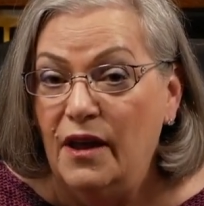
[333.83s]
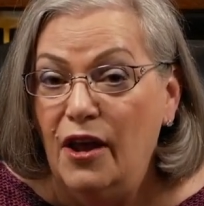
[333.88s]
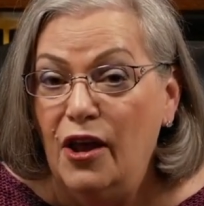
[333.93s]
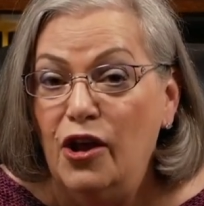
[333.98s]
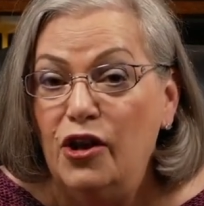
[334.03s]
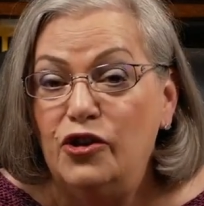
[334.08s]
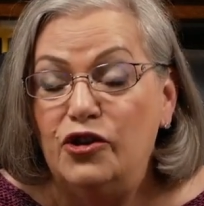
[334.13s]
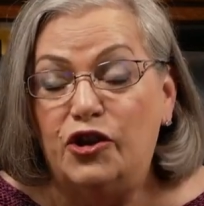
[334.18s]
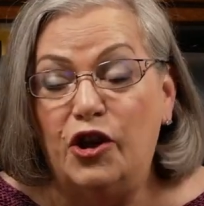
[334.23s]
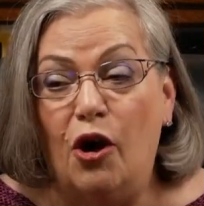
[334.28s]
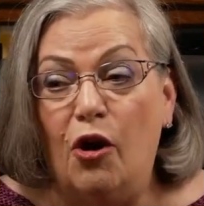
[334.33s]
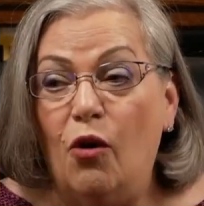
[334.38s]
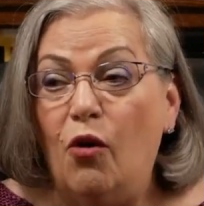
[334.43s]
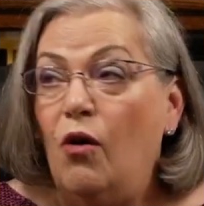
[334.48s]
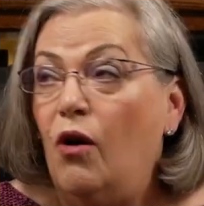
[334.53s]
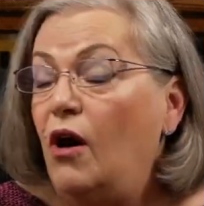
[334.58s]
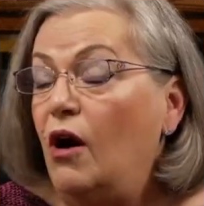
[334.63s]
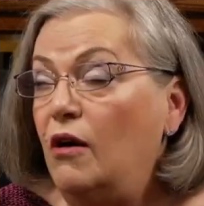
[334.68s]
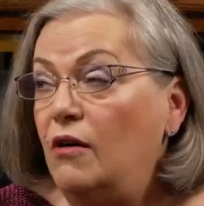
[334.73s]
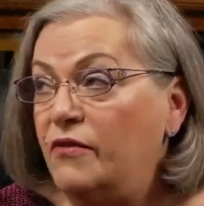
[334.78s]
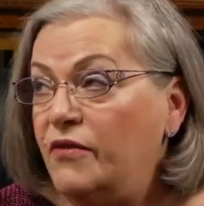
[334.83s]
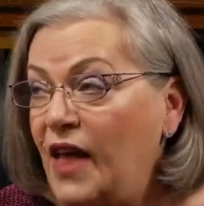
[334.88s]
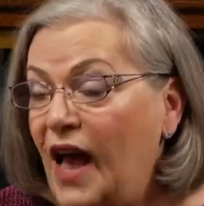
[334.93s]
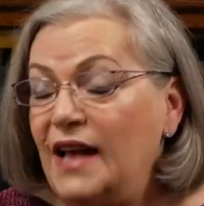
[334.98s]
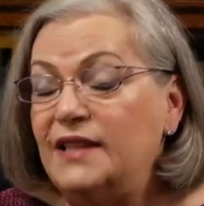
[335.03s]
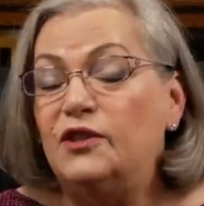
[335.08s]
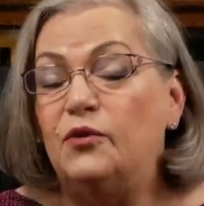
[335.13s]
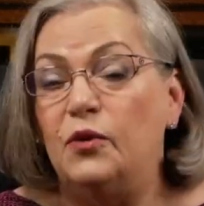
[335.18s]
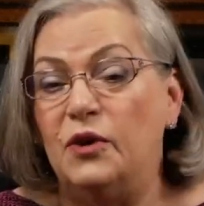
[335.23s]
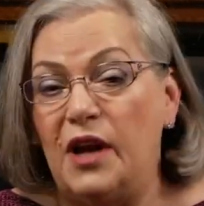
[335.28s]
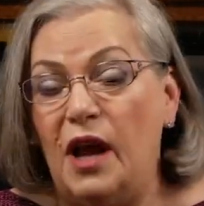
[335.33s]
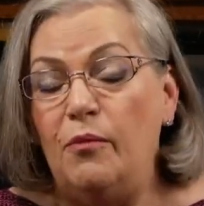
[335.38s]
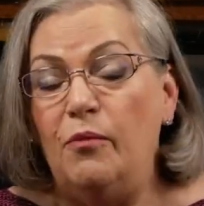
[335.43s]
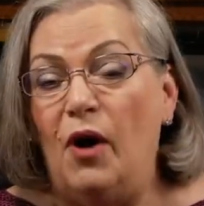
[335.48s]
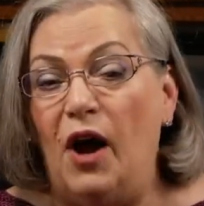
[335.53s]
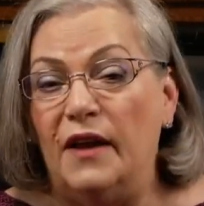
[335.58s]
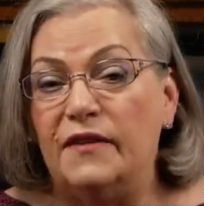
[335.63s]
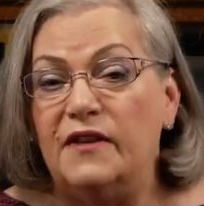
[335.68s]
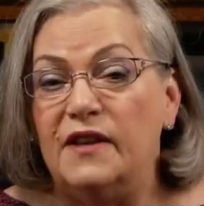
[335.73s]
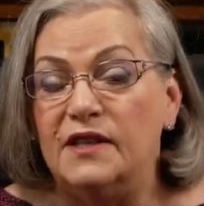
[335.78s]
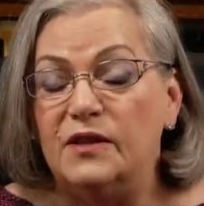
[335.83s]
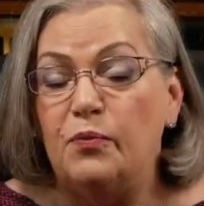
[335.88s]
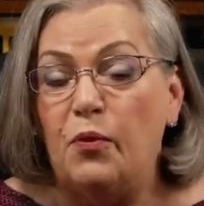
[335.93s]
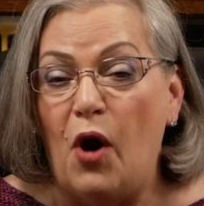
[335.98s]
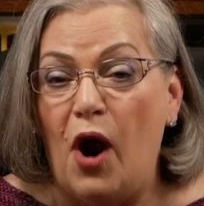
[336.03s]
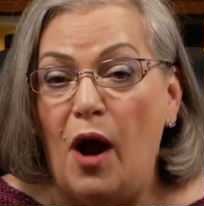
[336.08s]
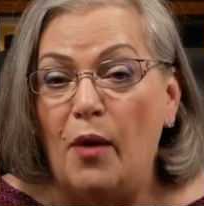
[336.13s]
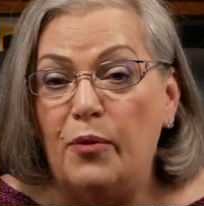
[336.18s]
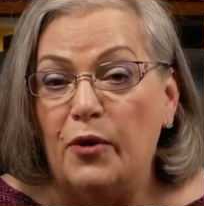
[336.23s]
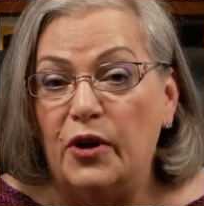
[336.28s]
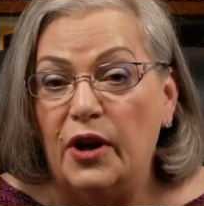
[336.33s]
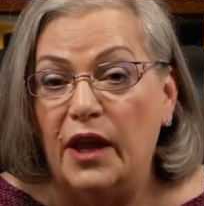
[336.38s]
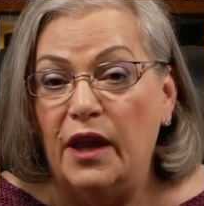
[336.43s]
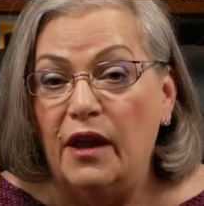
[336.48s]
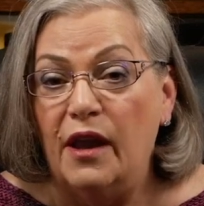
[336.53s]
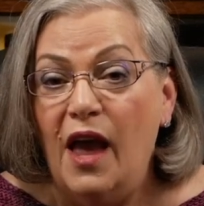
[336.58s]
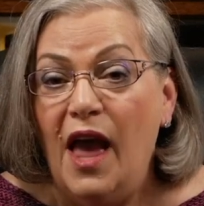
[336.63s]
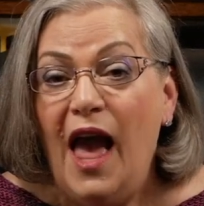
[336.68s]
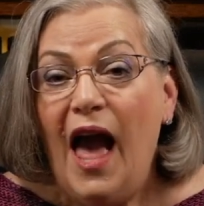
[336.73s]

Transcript: So that's when I bought this property.